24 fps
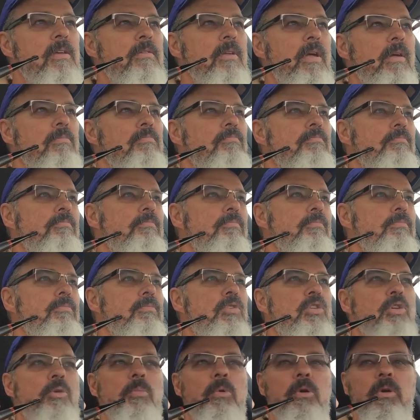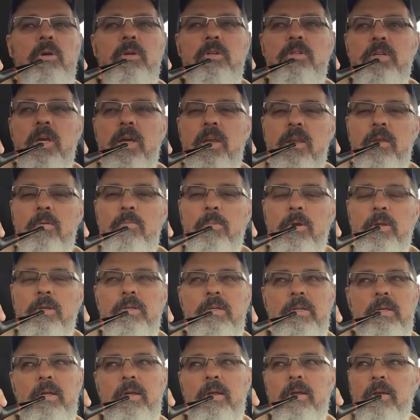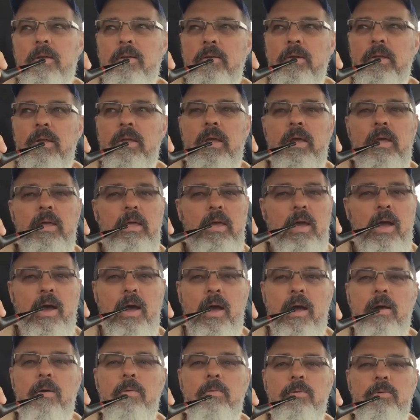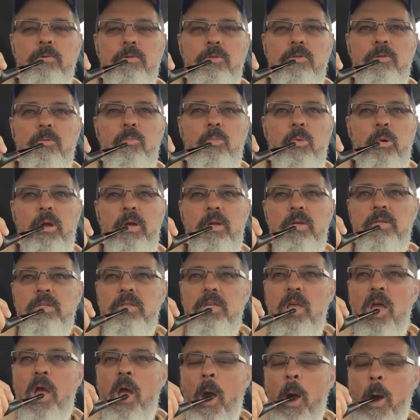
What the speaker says: Not super exciting, but yeah, I was surprised.